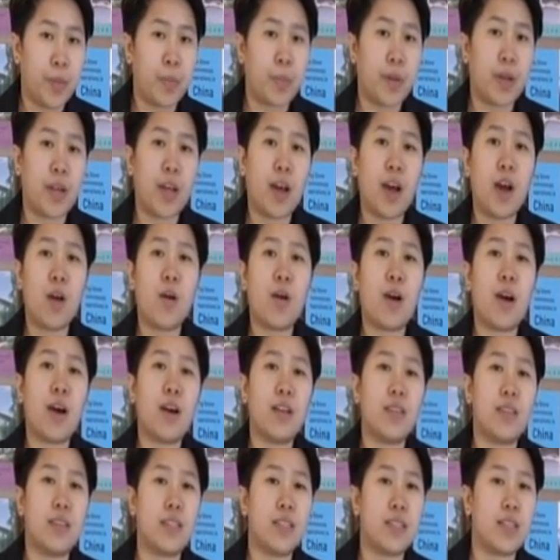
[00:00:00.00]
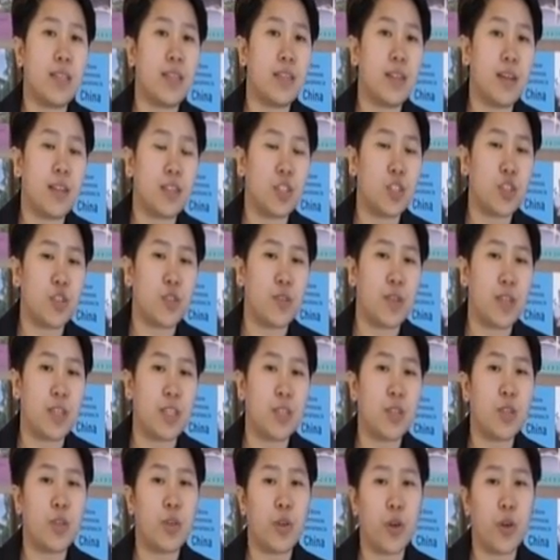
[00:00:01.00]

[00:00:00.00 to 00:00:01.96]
But how are these industries